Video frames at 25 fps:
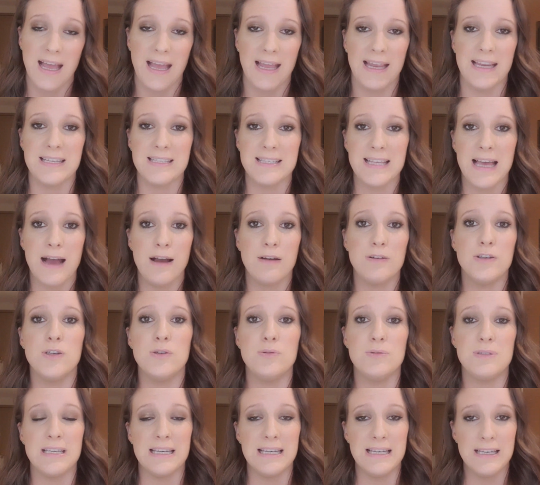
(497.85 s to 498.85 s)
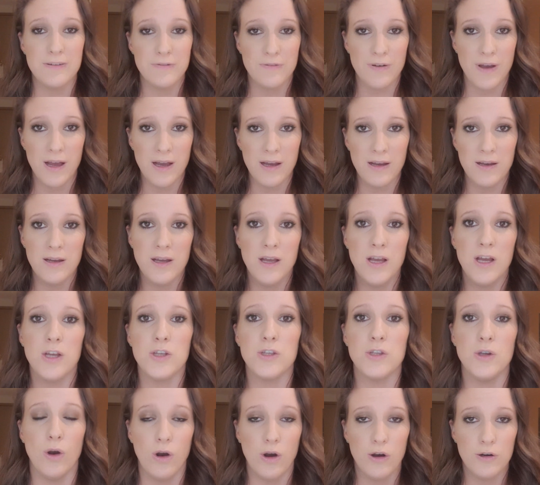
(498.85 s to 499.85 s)
It's how you deliver
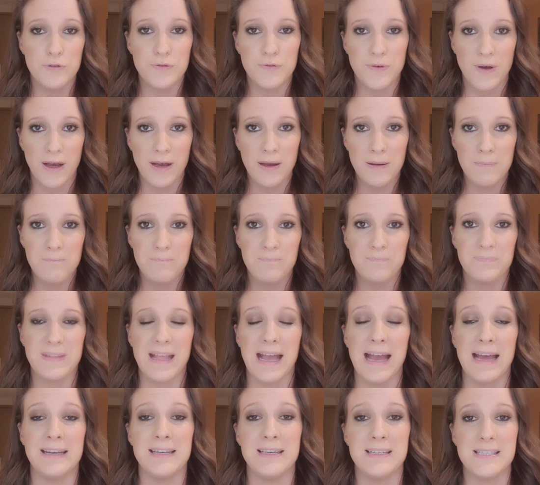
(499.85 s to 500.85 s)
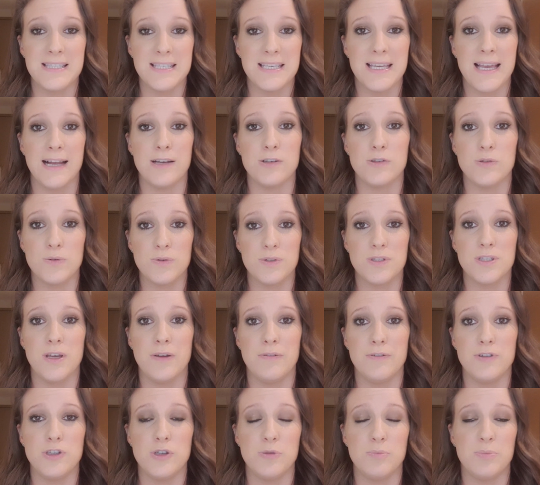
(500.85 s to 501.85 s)
your offer, and it's the actual
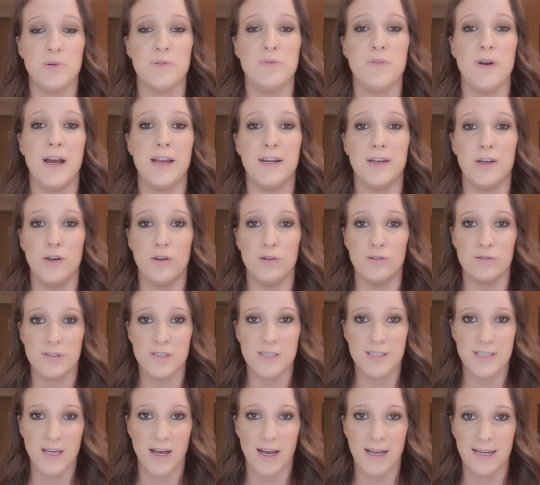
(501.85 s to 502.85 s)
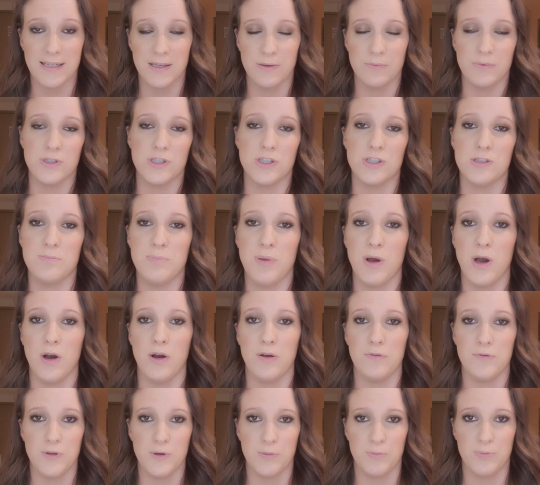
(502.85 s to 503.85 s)
service you provide alongside it, which is part
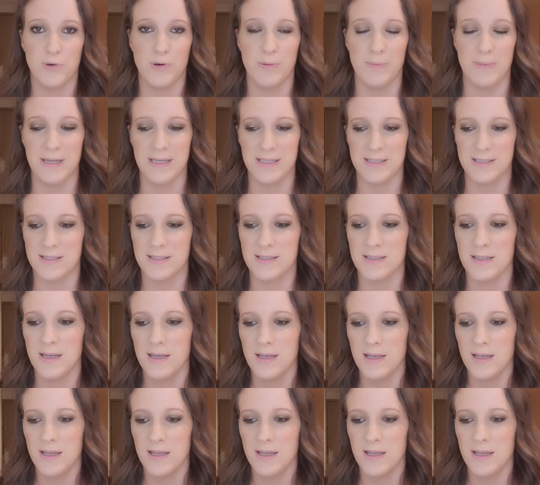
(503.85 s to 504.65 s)
of your promise.